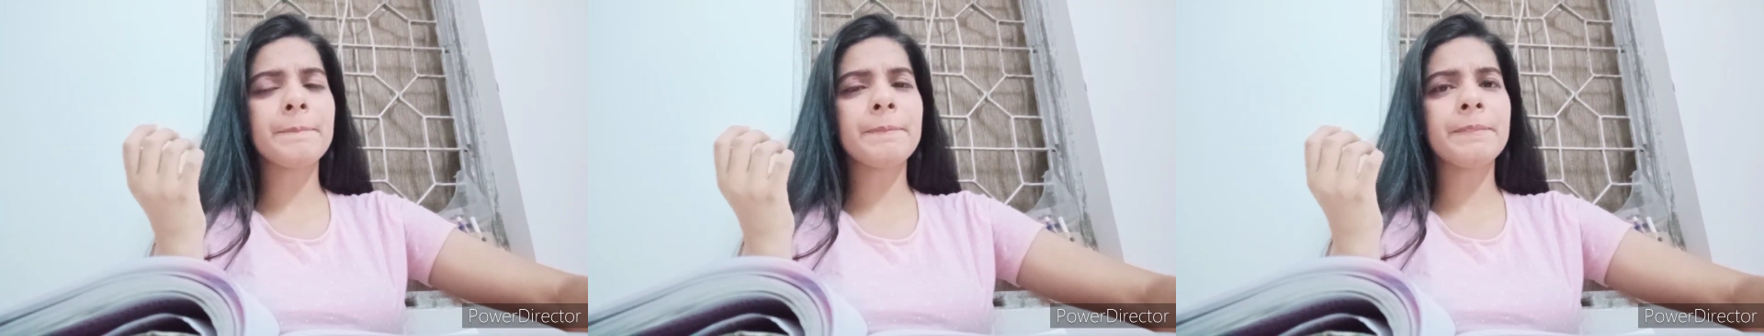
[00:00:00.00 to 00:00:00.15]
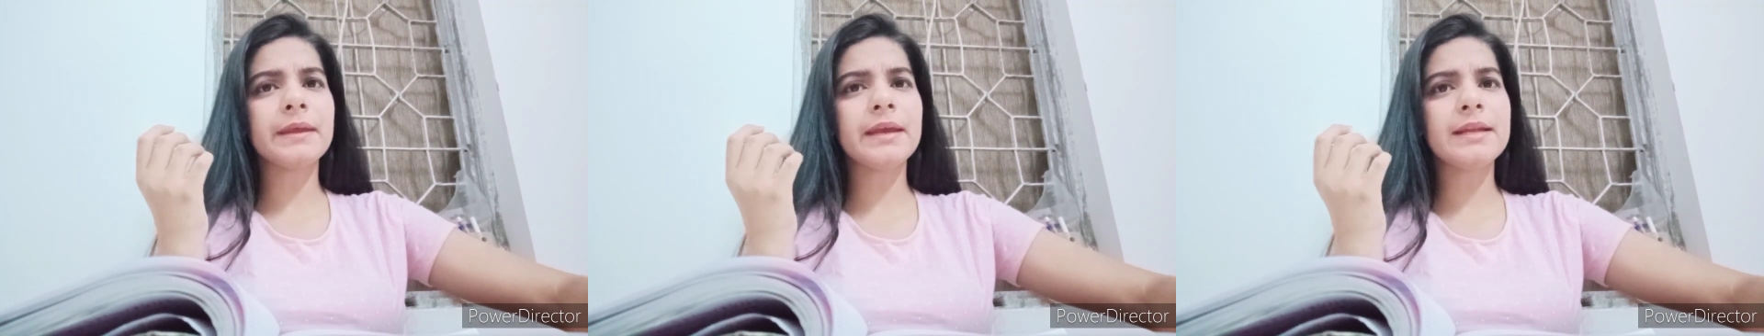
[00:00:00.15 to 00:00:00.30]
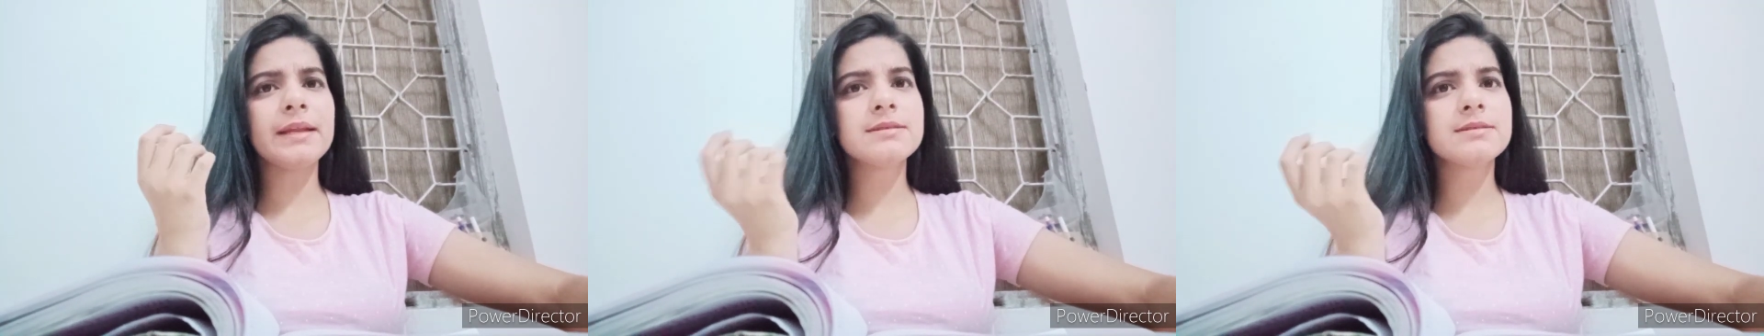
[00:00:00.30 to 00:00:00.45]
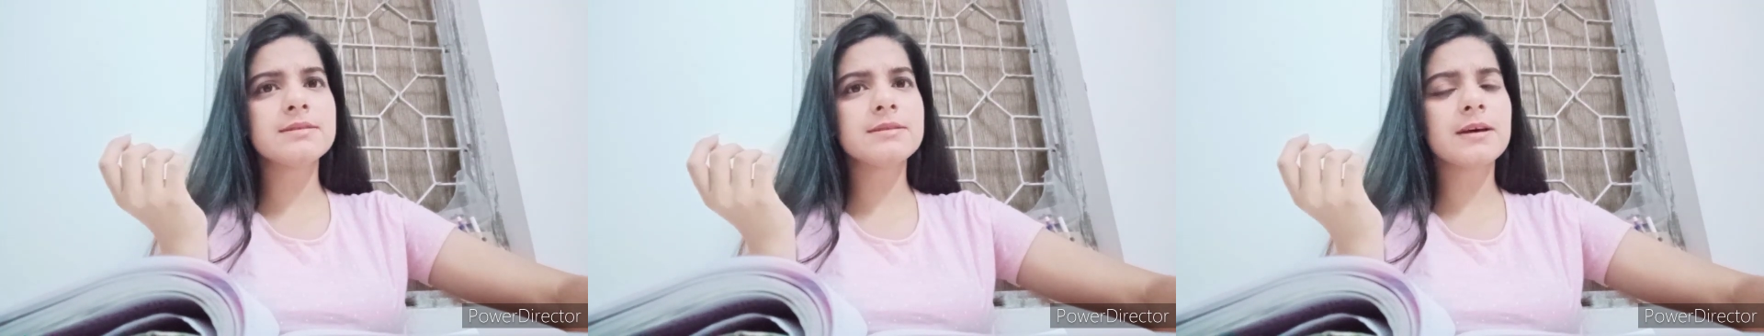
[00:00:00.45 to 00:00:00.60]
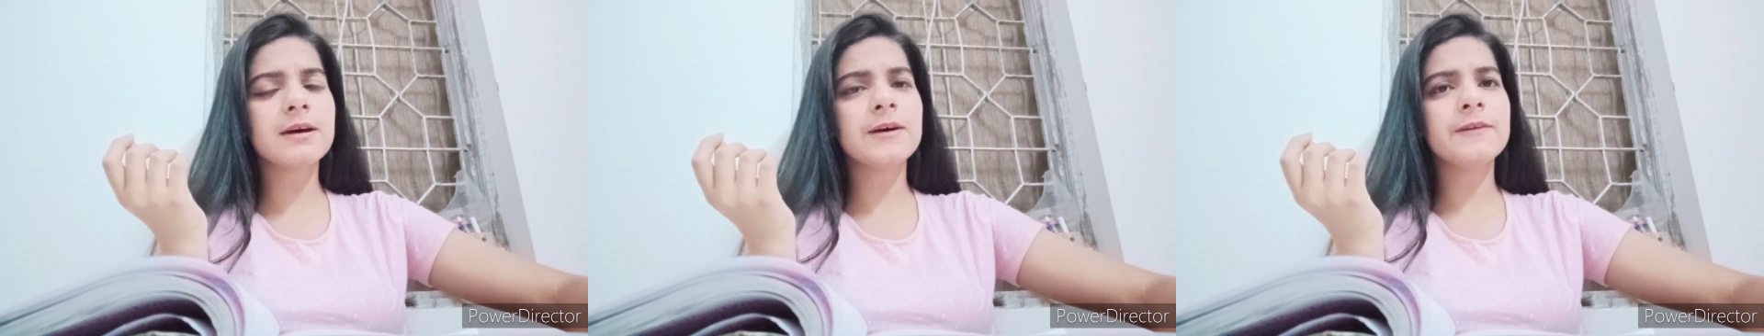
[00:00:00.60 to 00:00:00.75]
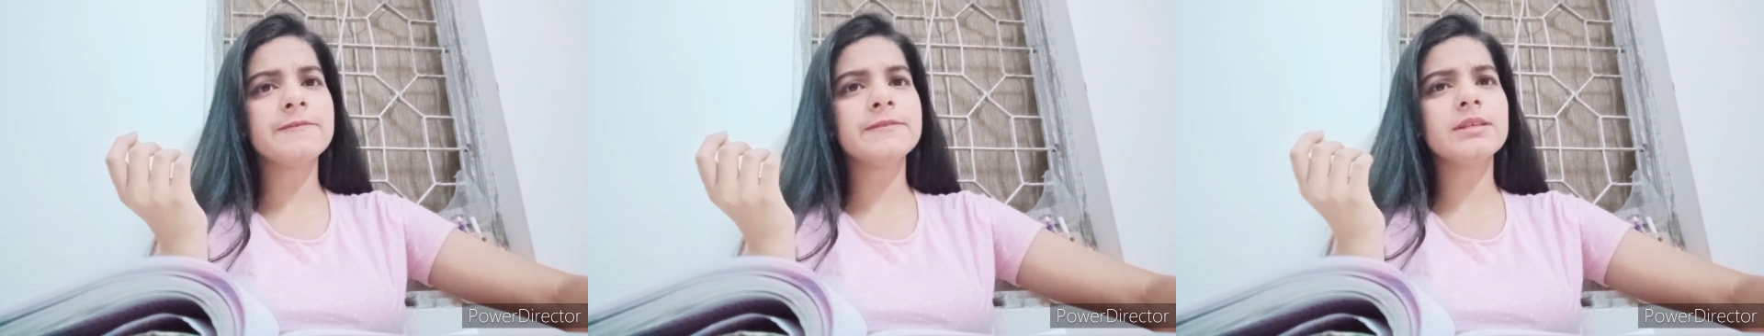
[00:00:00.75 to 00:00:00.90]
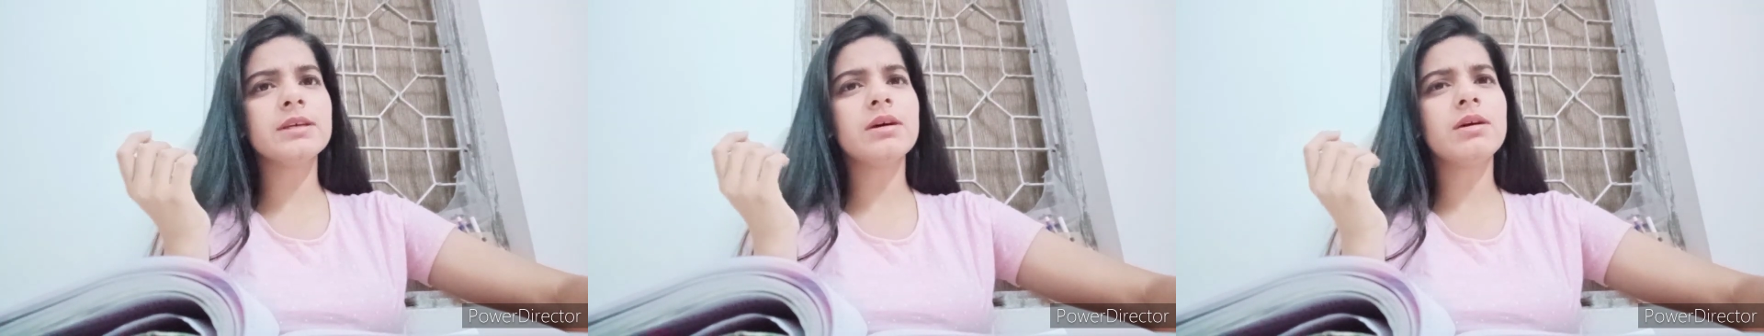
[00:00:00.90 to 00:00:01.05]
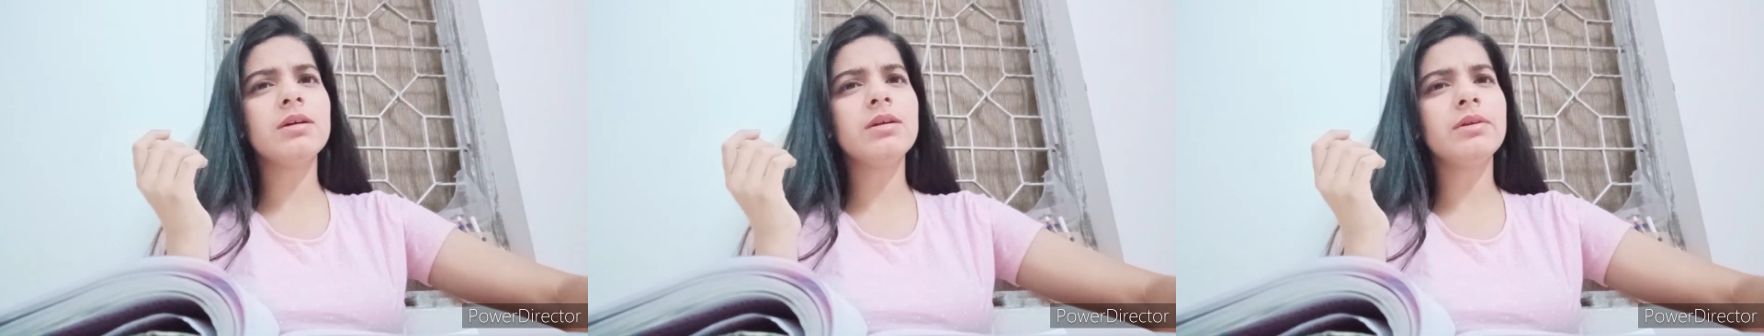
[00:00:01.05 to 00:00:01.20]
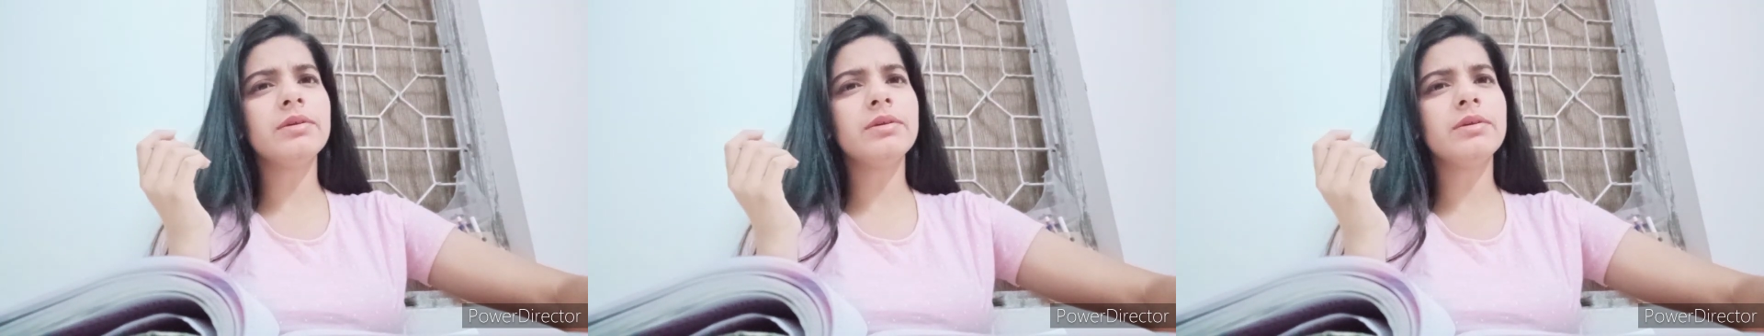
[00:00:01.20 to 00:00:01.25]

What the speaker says: it serves a